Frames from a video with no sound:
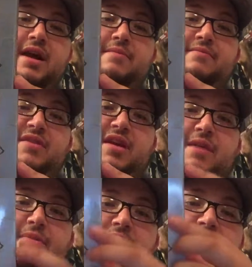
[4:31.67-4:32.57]
I'm very
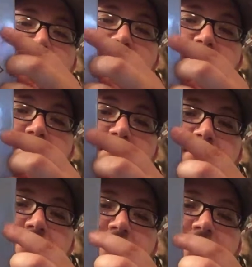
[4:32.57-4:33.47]
happy. It's got a
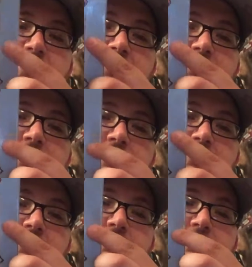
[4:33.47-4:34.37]
little
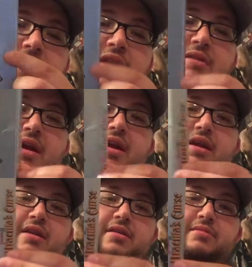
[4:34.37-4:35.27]
thing right
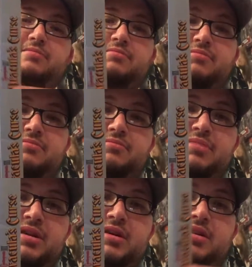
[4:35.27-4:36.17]
here,
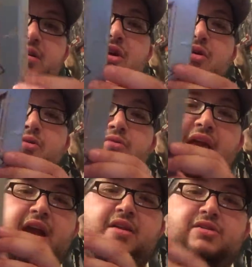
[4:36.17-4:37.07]
but no
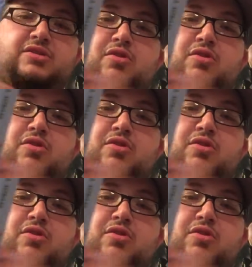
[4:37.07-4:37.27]
tears, no